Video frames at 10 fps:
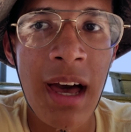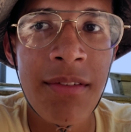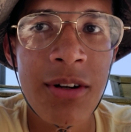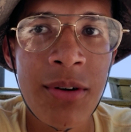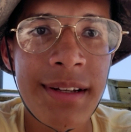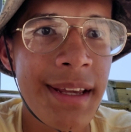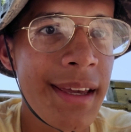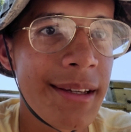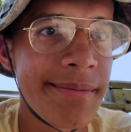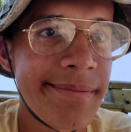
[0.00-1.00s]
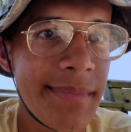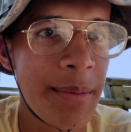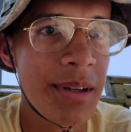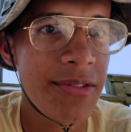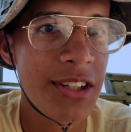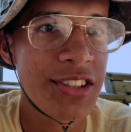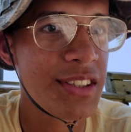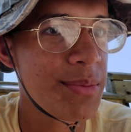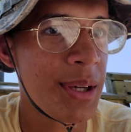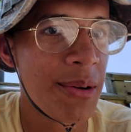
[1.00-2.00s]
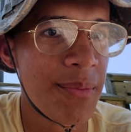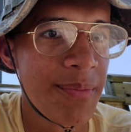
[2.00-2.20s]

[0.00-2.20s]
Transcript: a great day. I'm going to finish this meal.